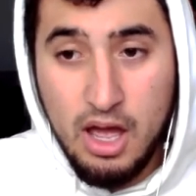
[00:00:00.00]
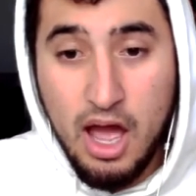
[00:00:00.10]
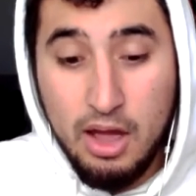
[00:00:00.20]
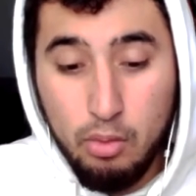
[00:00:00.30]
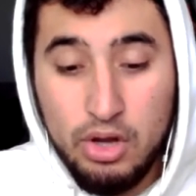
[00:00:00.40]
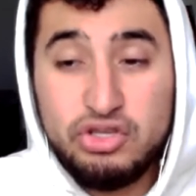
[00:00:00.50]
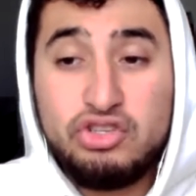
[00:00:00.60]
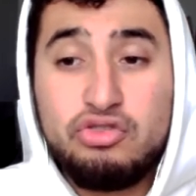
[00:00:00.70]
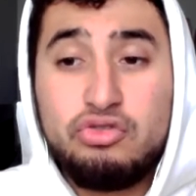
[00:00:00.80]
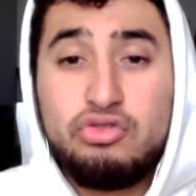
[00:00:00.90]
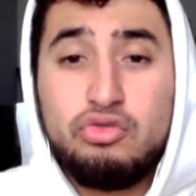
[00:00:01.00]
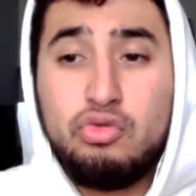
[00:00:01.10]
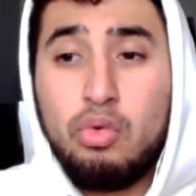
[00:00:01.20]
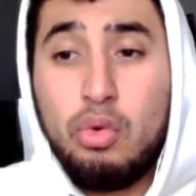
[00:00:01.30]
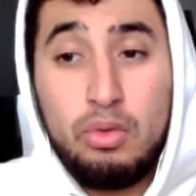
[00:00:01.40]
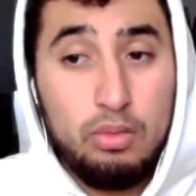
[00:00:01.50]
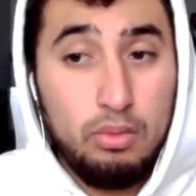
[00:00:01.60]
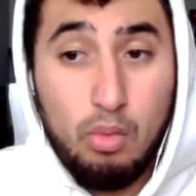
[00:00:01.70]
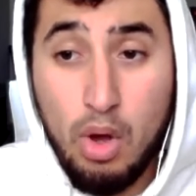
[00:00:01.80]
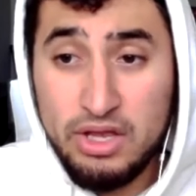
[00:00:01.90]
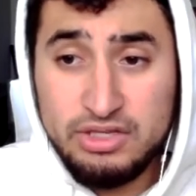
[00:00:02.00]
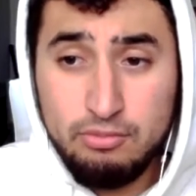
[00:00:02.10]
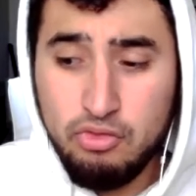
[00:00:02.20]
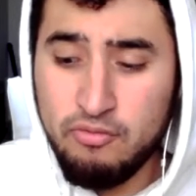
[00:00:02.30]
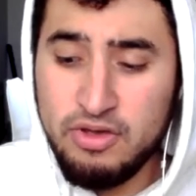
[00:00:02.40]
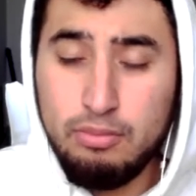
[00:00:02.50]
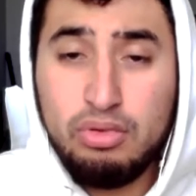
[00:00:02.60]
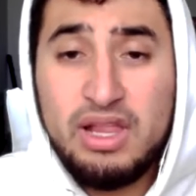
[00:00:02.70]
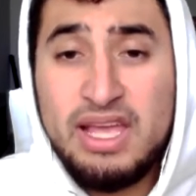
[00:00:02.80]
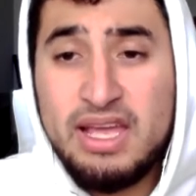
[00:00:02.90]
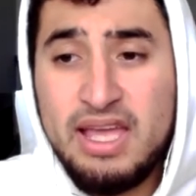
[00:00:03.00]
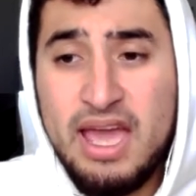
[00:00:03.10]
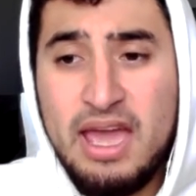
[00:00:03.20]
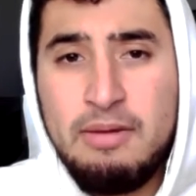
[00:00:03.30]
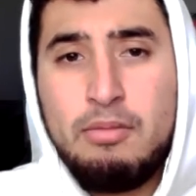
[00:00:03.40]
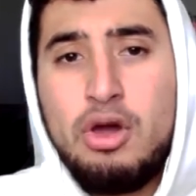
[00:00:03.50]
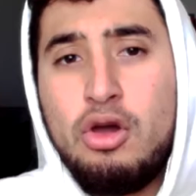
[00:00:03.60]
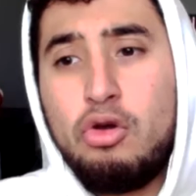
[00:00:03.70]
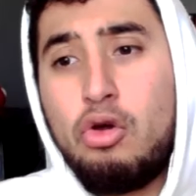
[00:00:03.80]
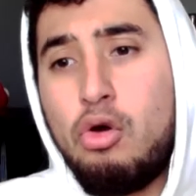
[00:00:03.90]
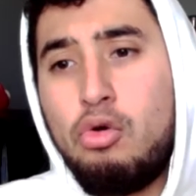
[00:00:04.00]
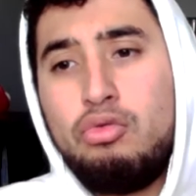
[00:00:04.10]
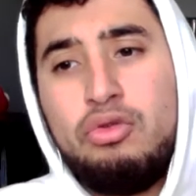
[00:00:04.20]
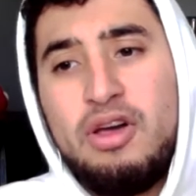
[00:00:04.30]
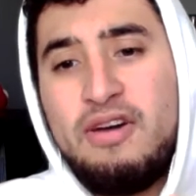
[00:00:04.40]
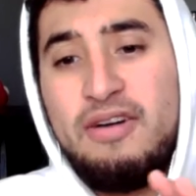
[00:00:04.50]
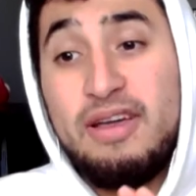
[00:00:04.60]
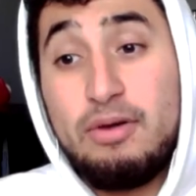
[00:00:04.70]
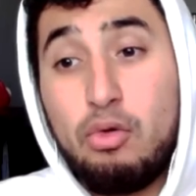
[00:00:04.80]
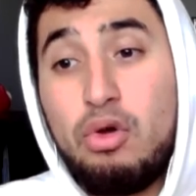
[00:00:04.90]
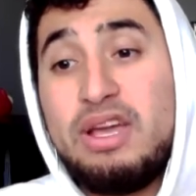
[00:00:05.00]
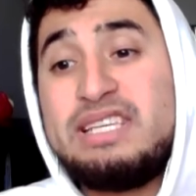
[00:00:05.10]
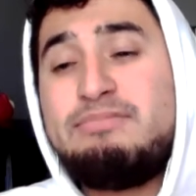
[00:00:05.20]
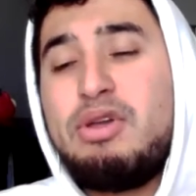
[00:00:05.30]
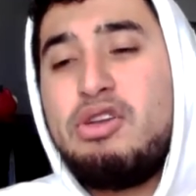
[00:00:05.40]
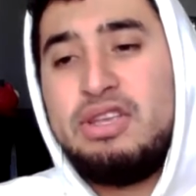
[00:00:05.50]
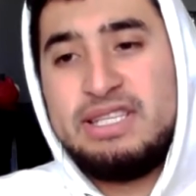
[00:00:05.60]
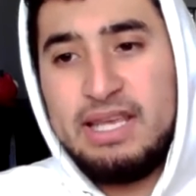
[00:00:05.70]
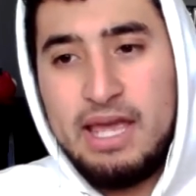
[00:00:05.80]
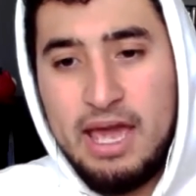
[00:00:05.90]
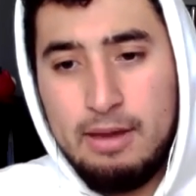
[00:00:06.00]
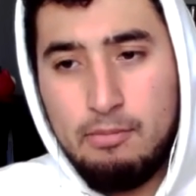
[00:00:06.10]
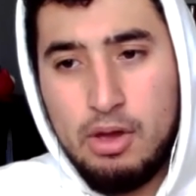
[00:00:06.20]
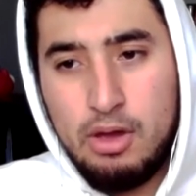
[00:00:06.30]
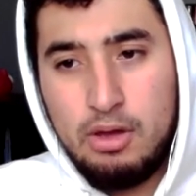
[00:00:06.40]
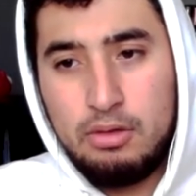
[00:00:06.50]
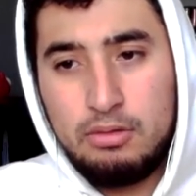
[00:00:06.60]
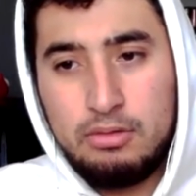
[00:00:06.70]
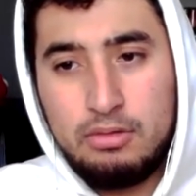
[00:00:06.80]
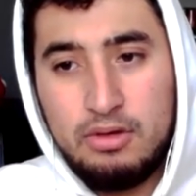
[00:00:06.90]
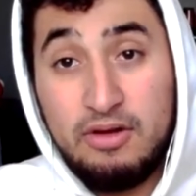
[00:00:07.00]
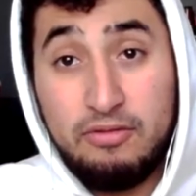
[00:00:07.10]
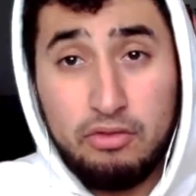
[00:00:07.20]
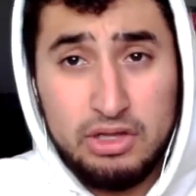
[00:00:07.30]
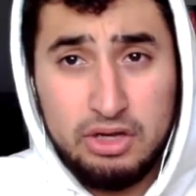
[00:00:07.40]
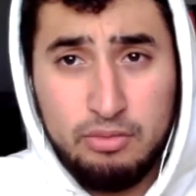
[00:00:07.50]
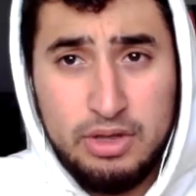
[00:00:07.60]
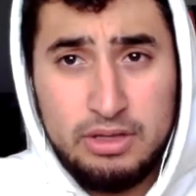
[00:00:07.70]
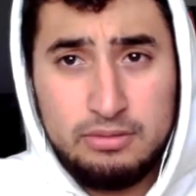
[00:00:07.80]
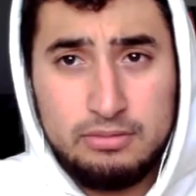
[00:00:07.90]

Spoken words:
I want you to watch a movie, play a game, go experience a game for a little bit.